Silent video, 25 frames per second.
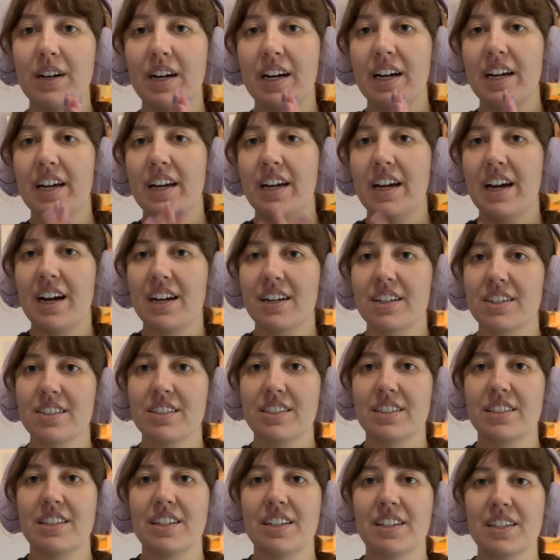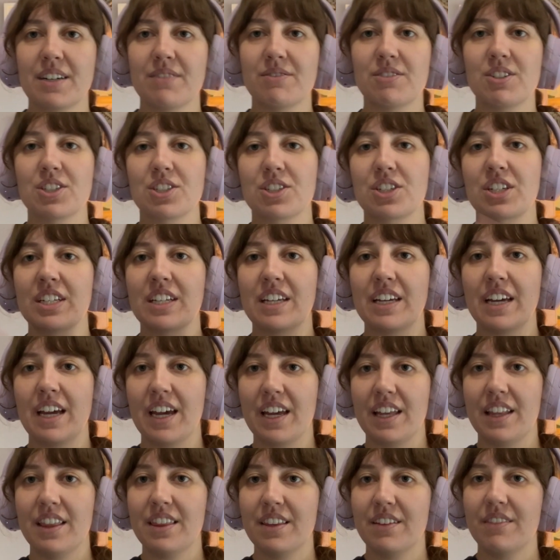I actually think I'm just gonna
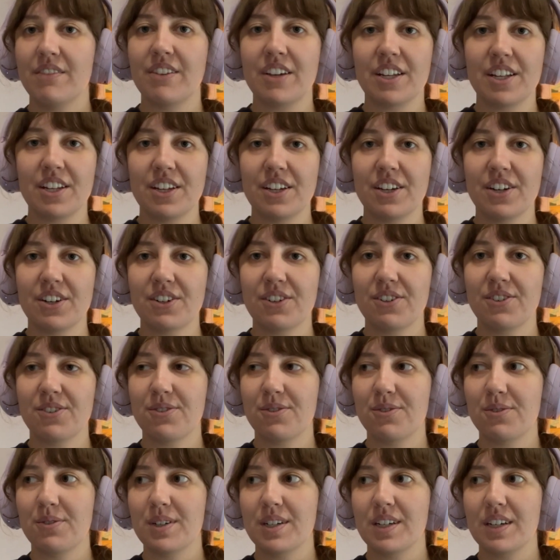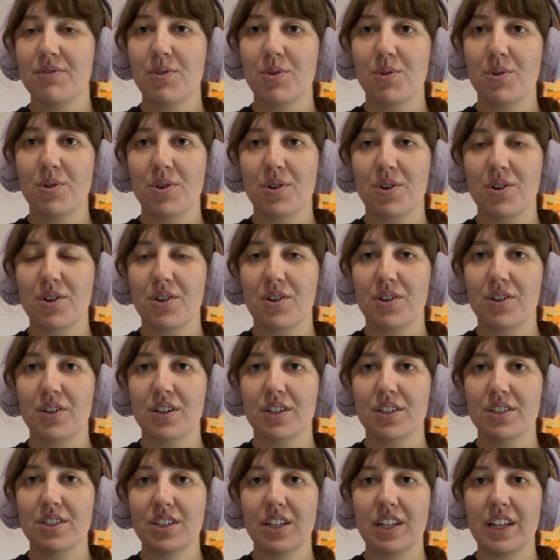end the video
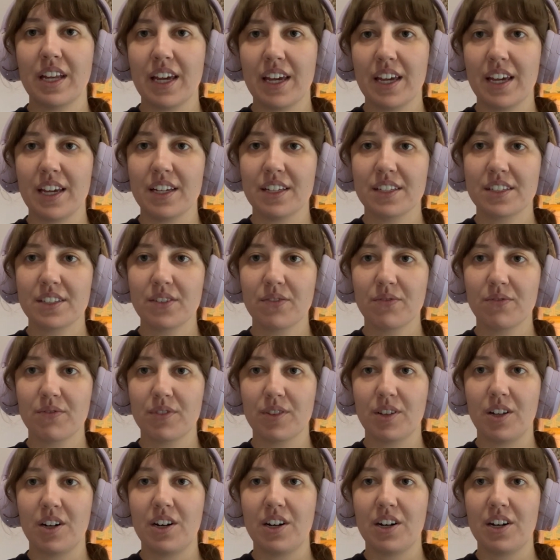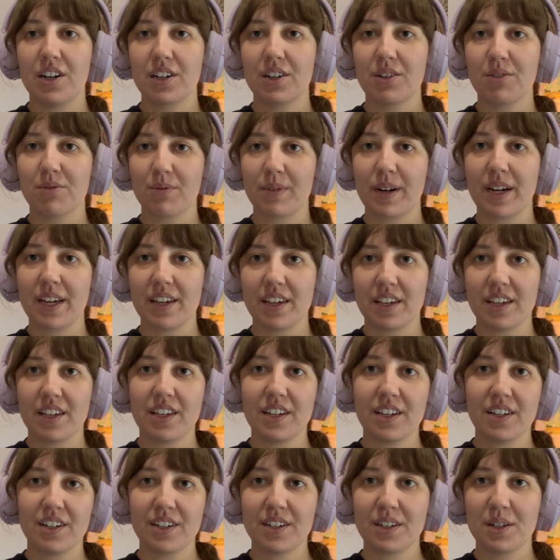for today's vlog right
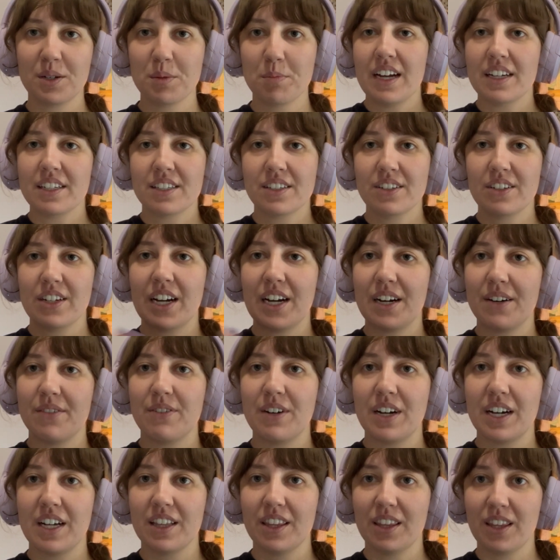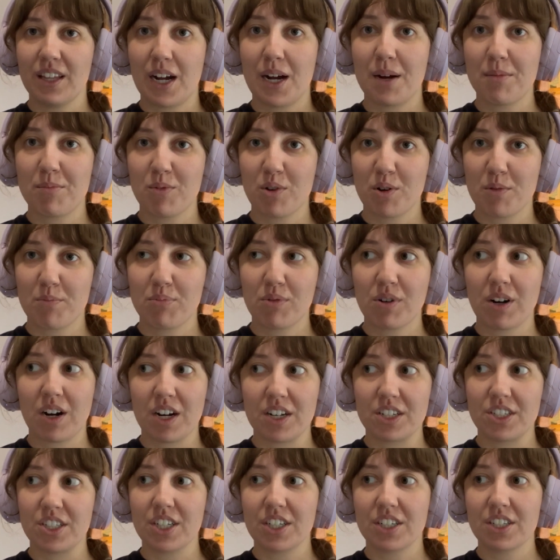here. I still have a lot more
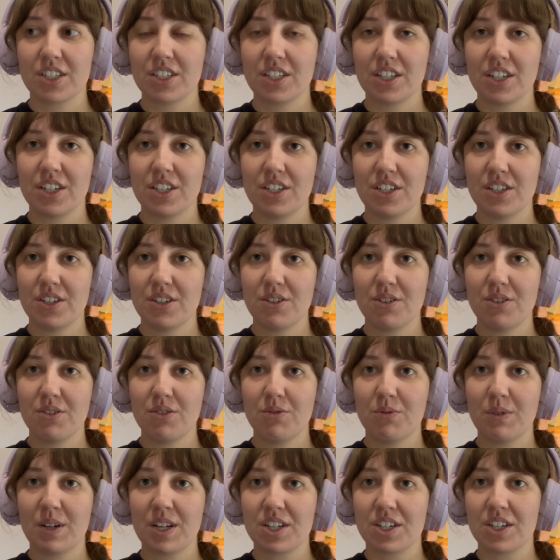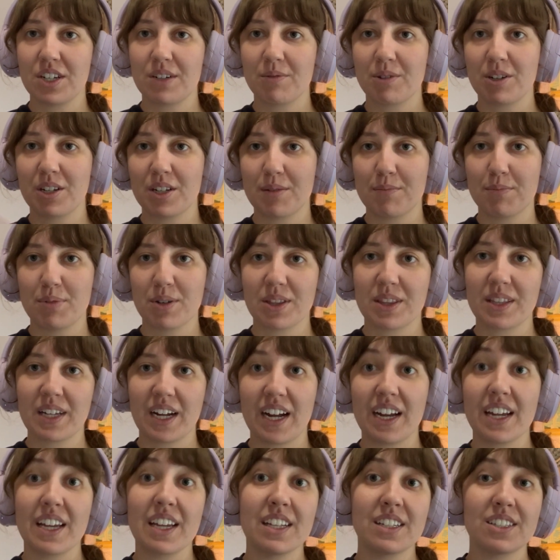projects to do, which I'm gonna put
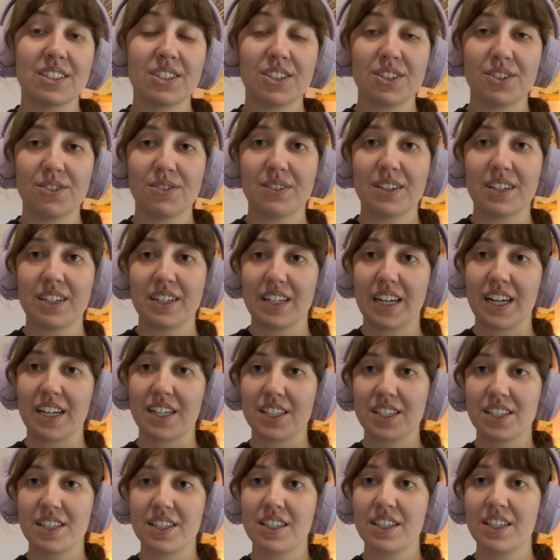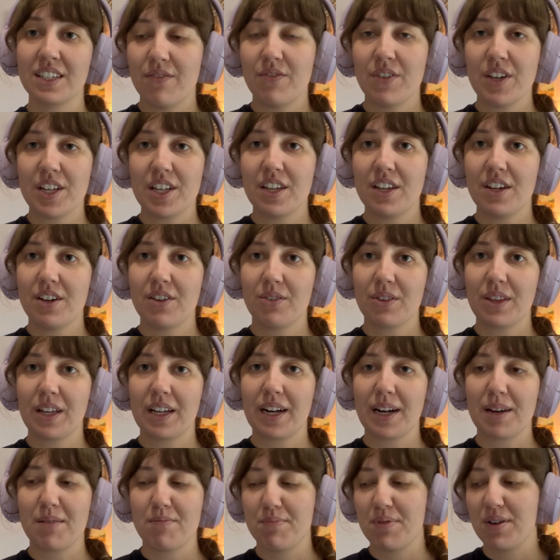that into the next video that
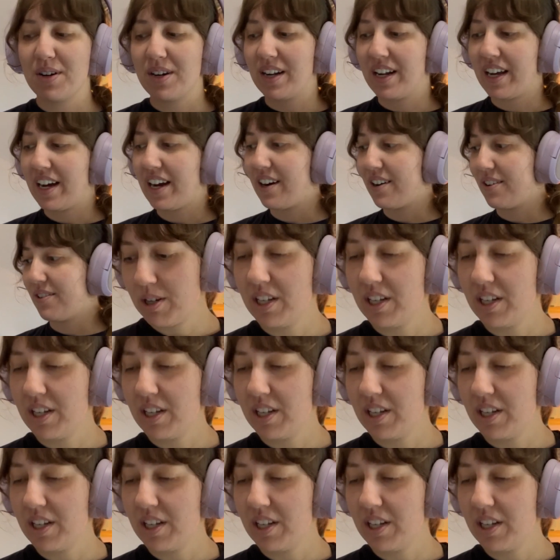I put out.